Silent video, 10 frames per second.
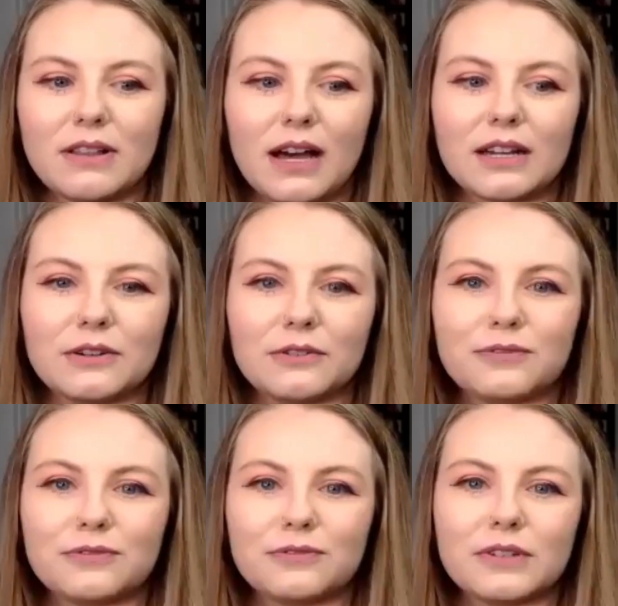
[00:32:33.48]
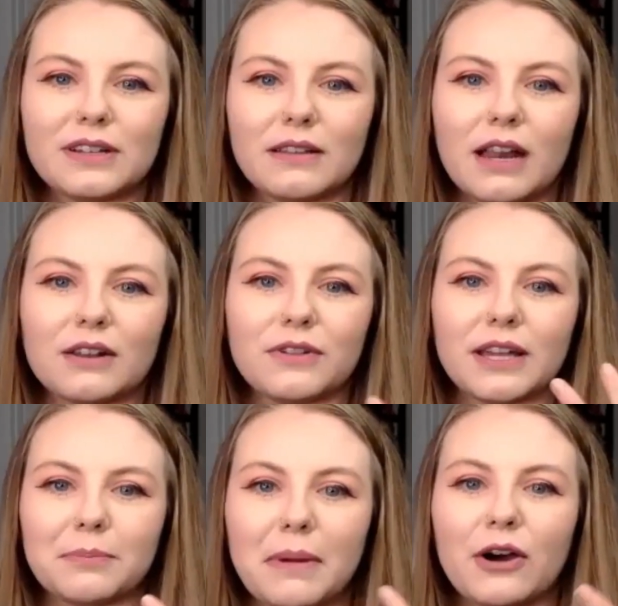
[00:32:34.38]
of like
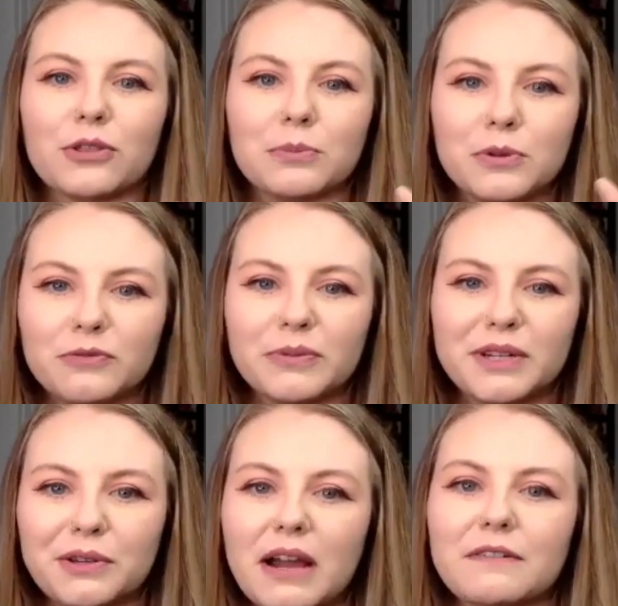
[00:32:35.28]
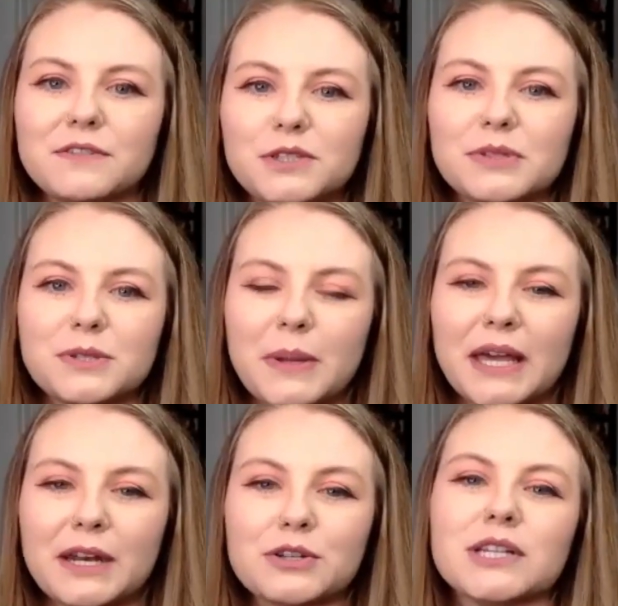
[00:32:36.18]
mouth movement you have to do with
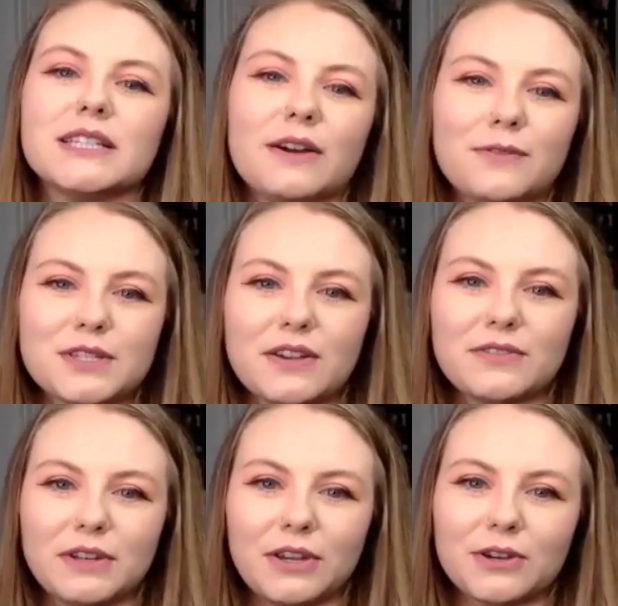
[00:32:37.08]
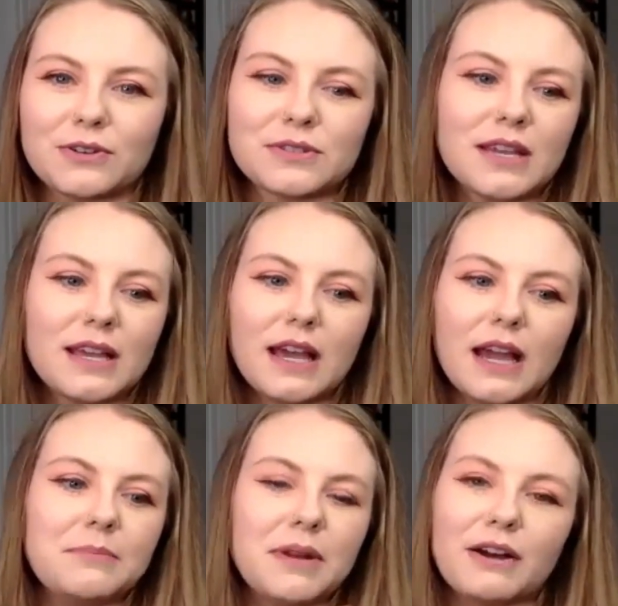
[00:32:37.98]
Spanish. I did that for 7 years.
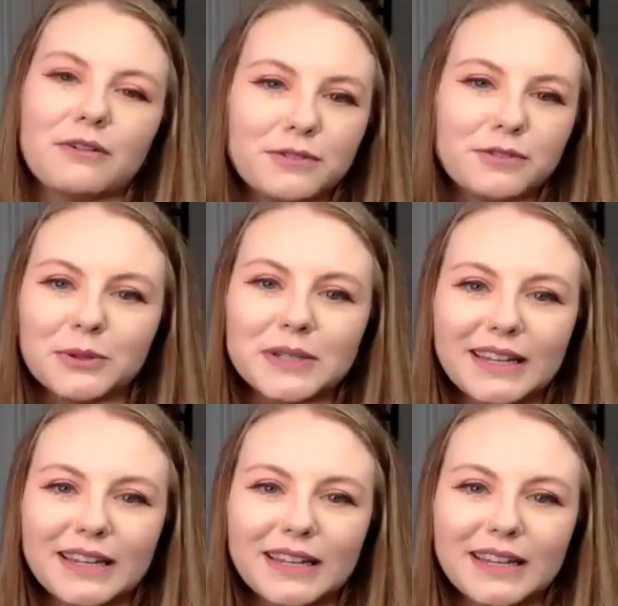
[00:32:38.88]
I'm not fluent in